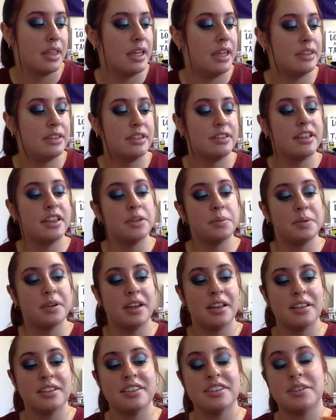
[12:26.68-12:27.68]
and then last but
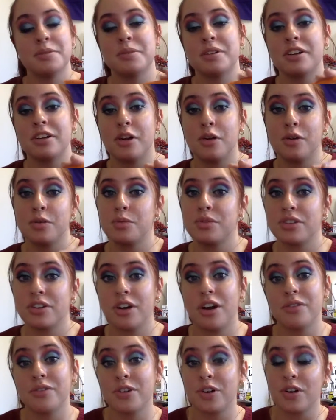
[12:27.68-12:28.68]
not least, I'm going to go in with the
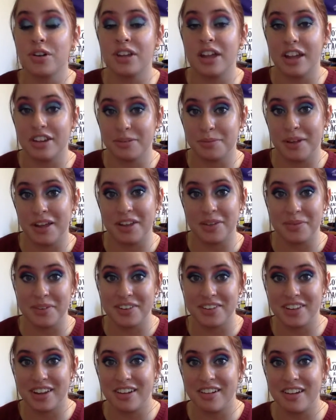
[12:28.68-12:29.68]
CoverGirl Lash Blast
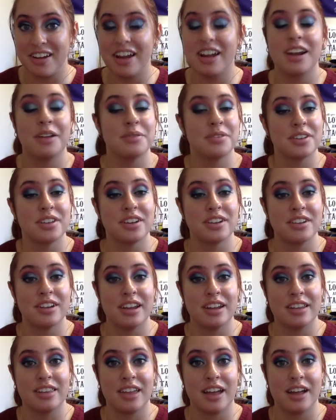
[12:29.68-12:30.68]
mascara, and I'm just going to
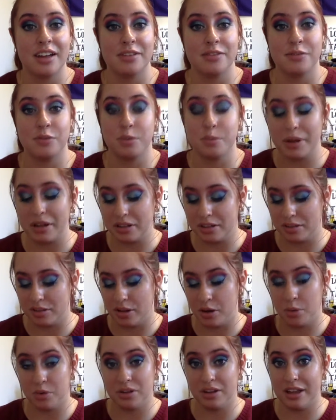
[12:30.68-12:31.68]
take that for my
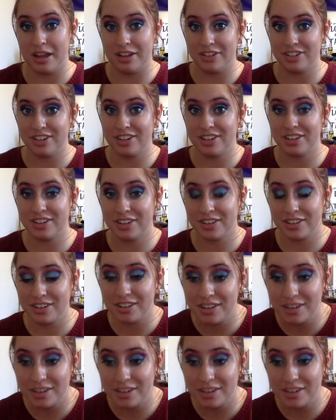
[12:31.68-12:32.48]
lower lashes.